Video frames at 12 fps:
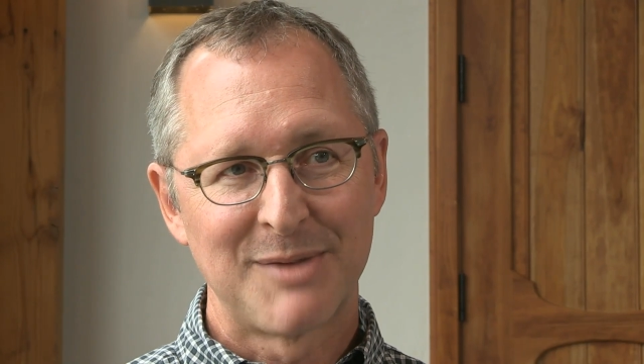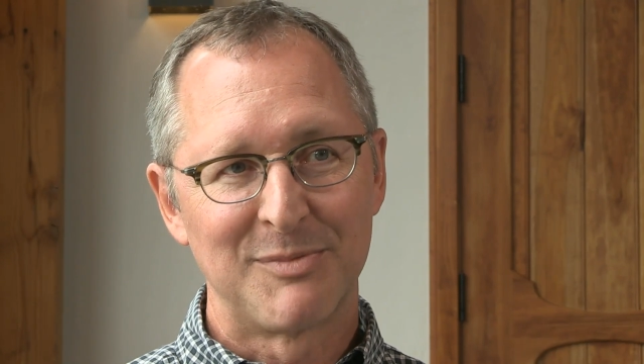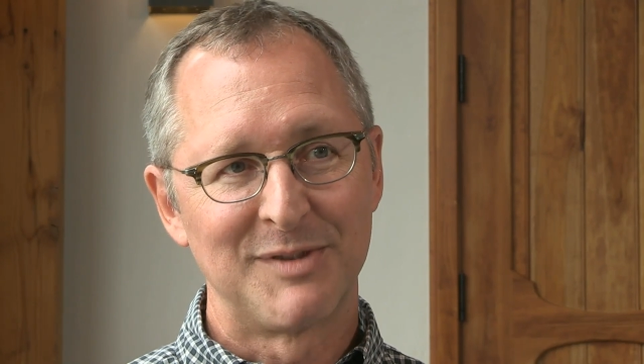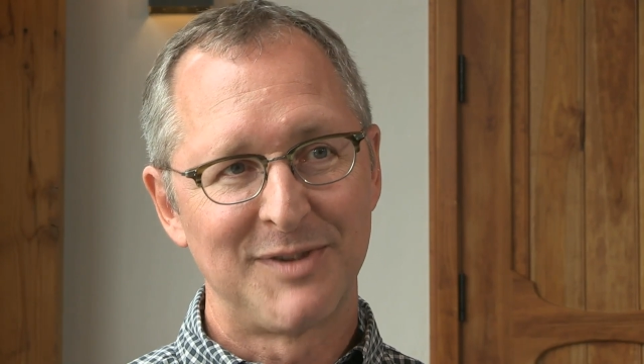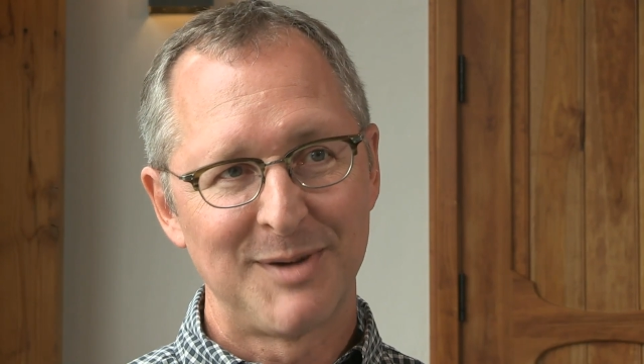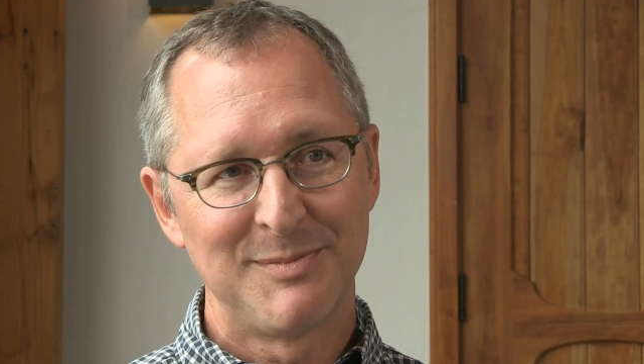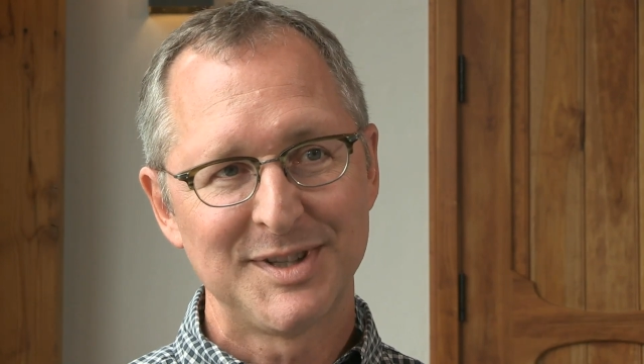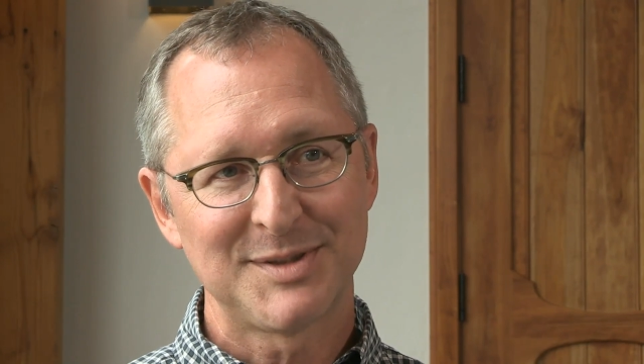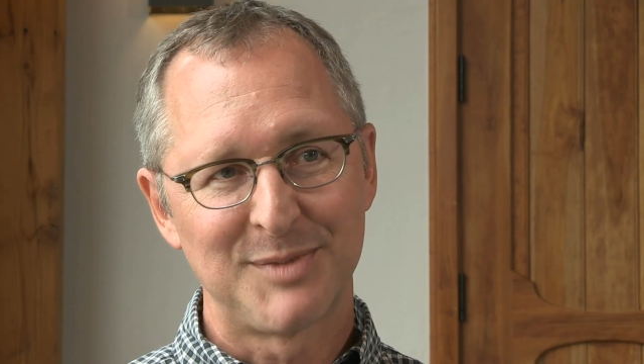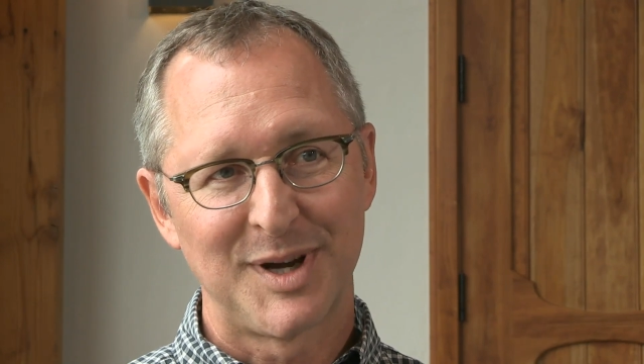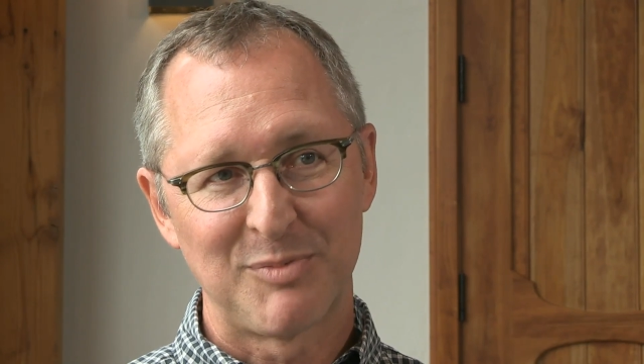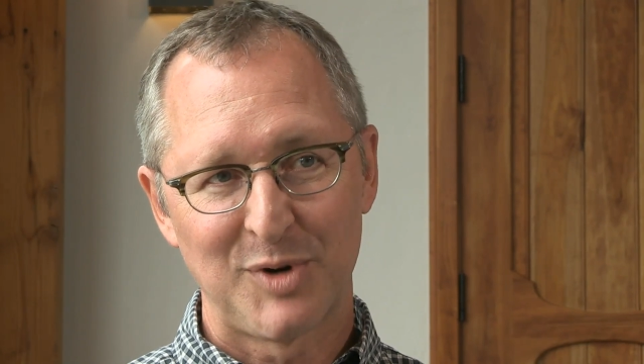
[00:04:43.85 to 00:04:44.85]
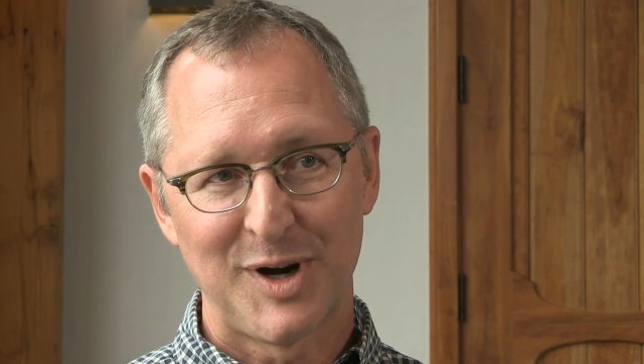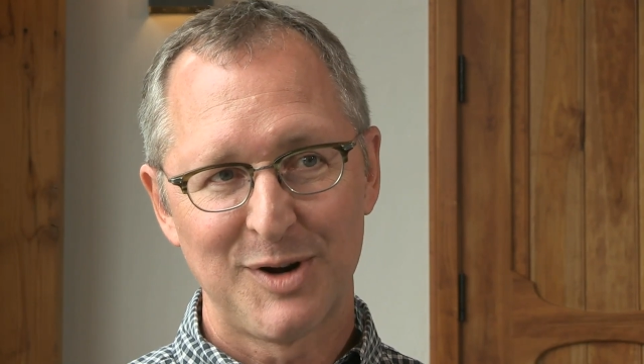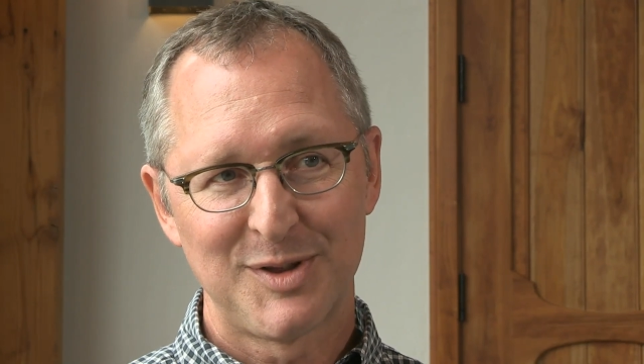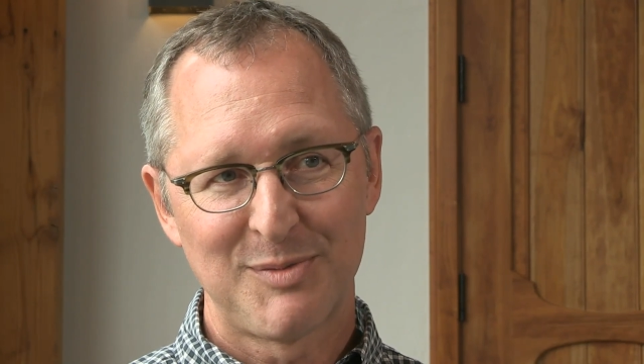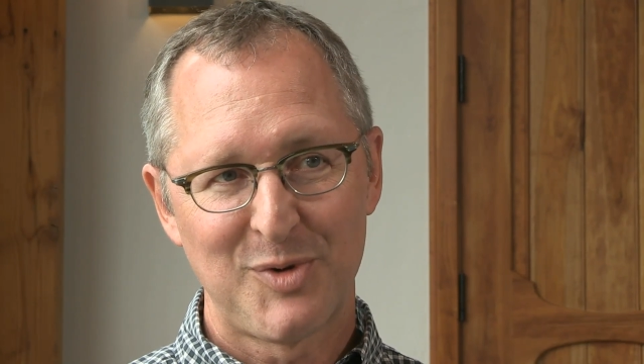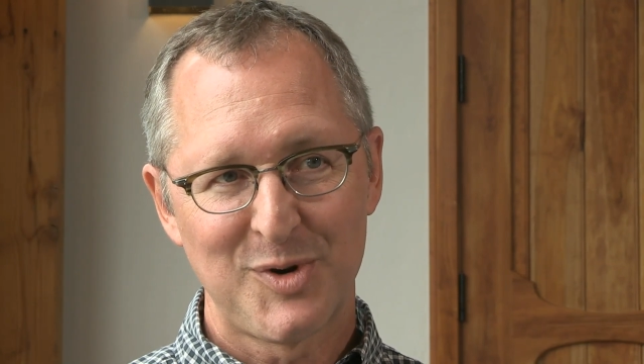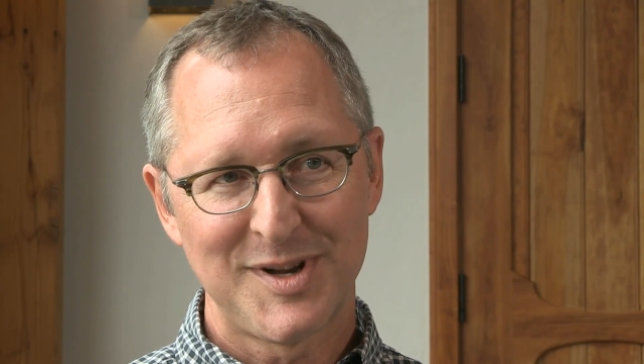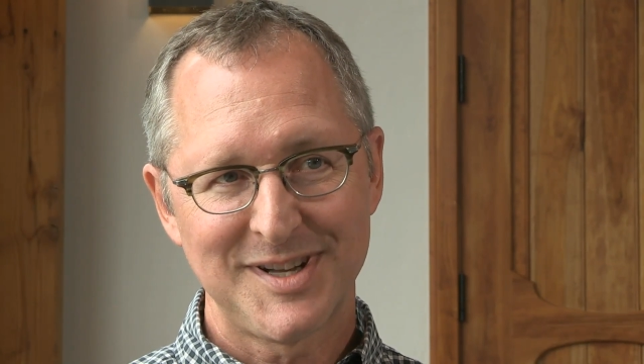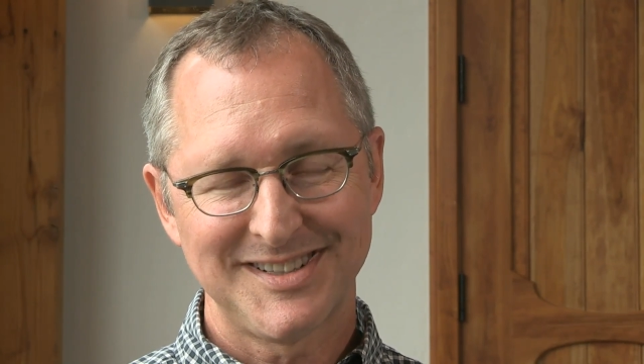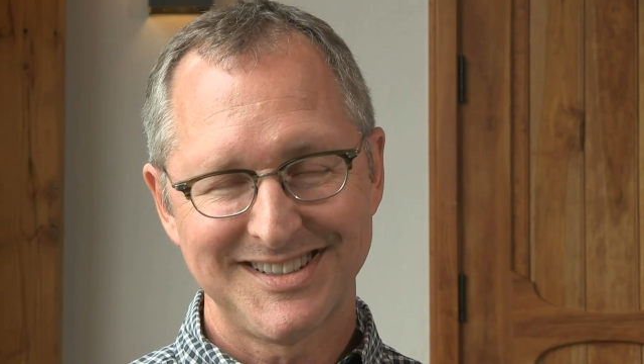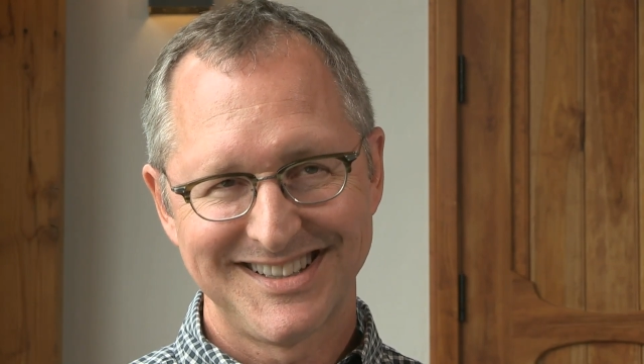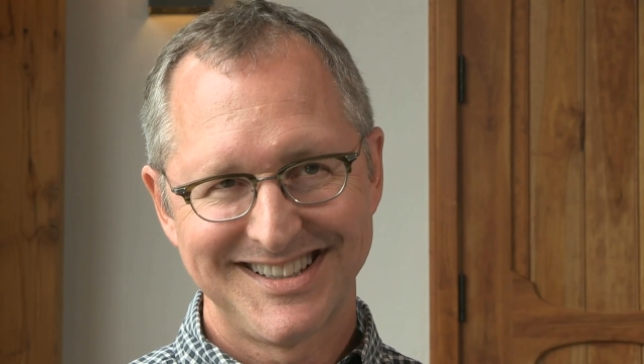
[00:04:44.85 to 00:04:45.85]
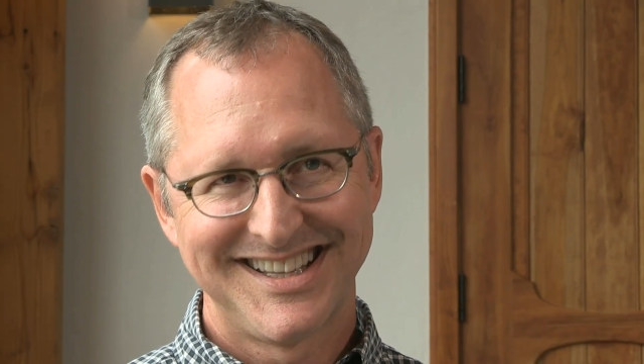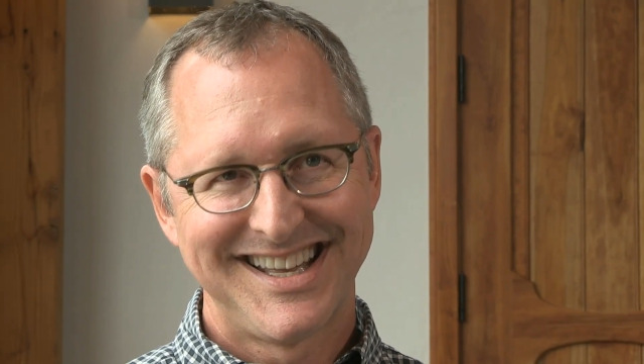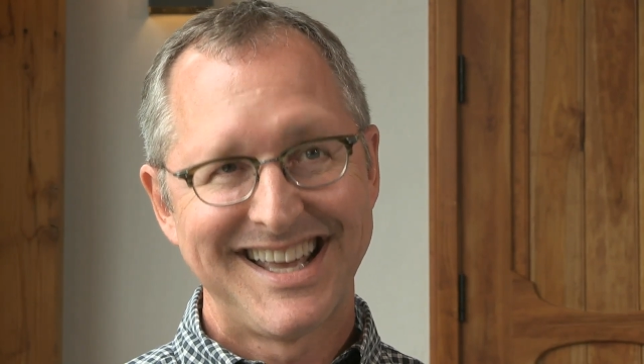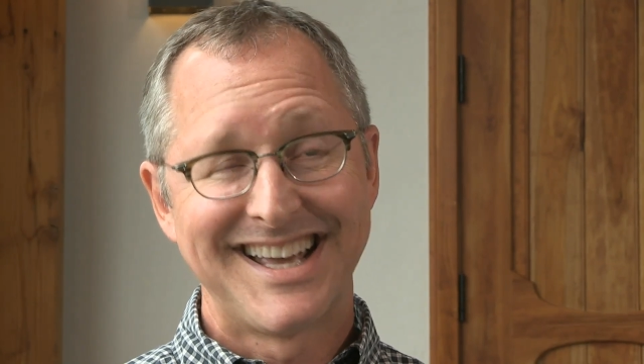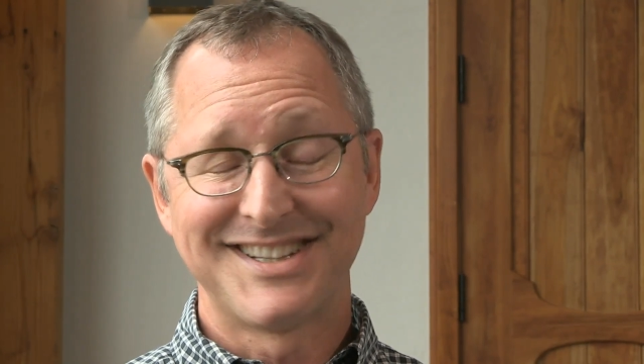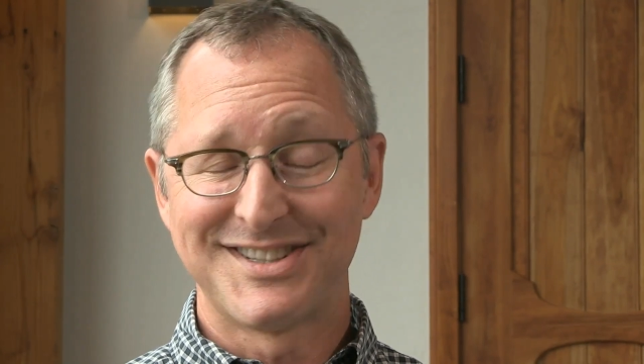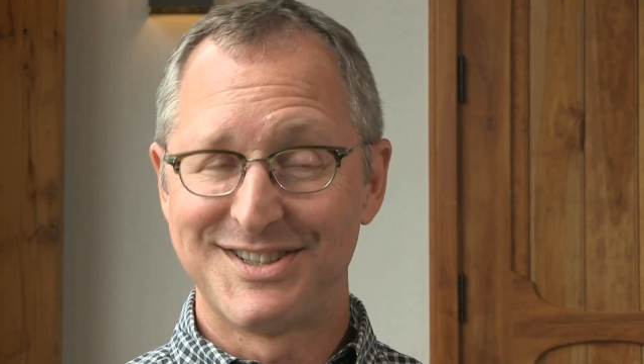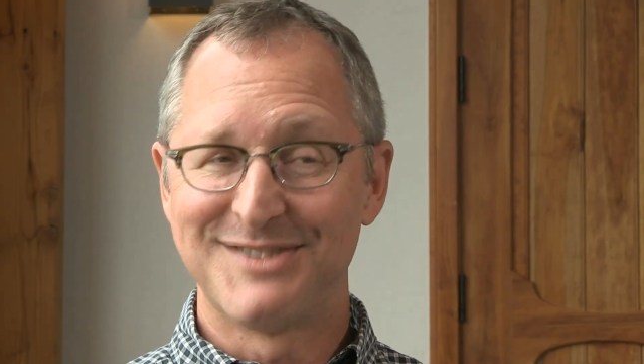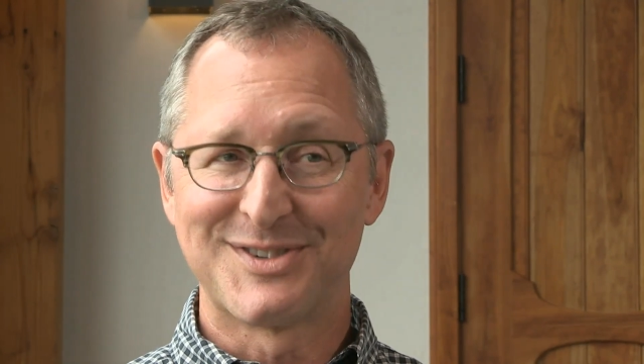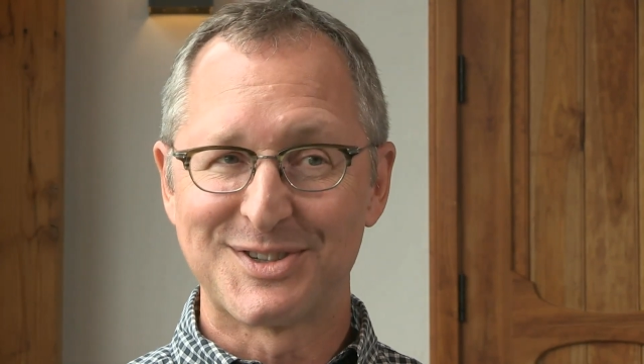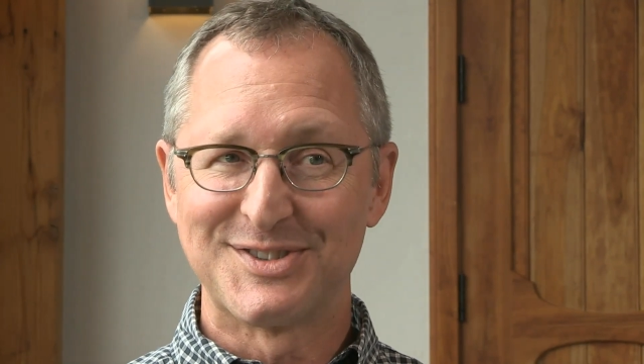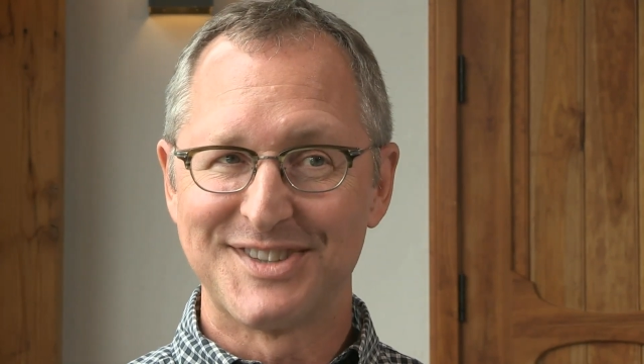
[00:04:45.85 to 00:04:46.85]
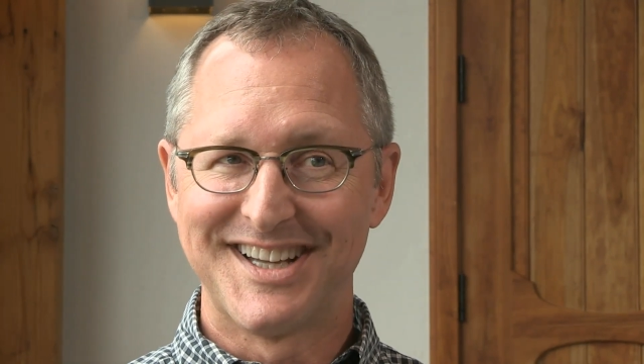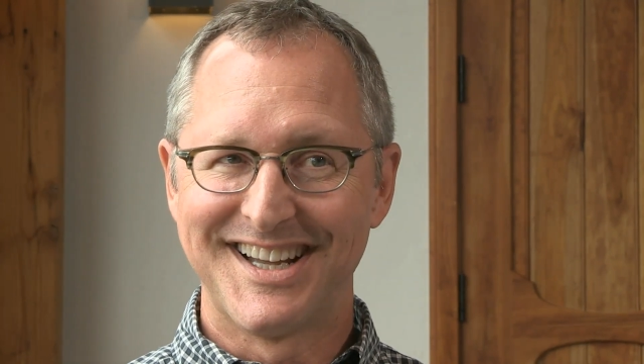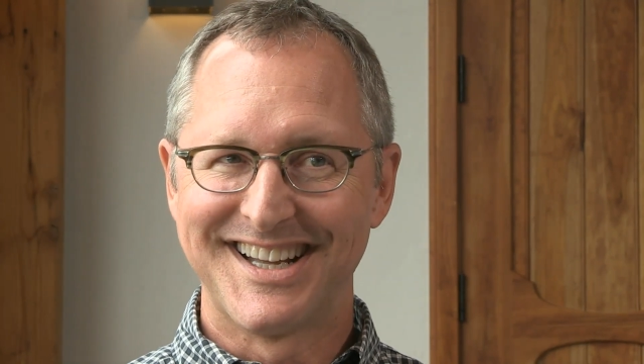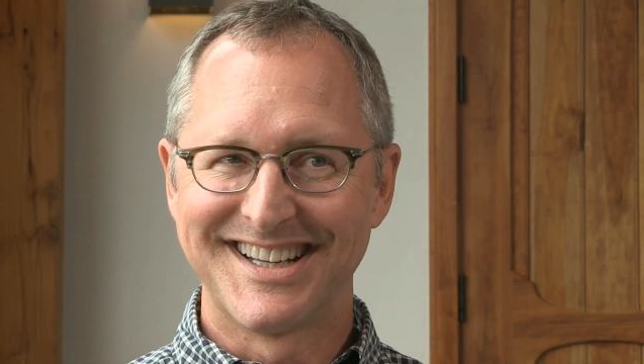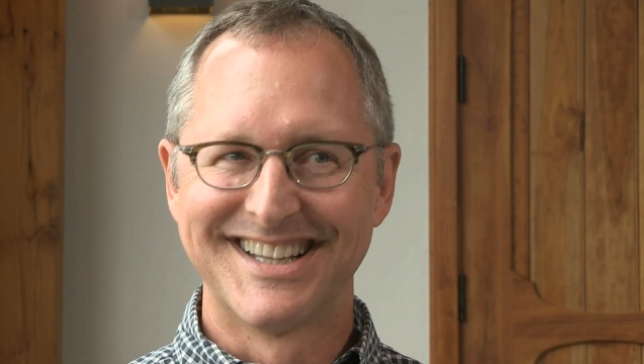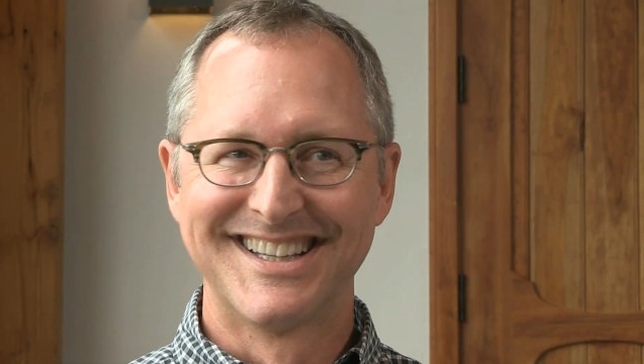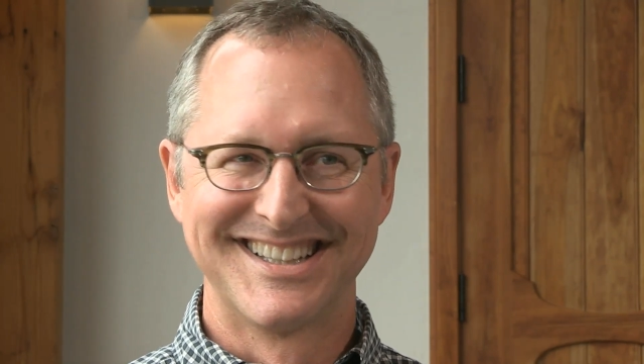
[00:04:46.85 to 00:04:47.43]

but if I miss my prayer in the morning, it's a difficult day.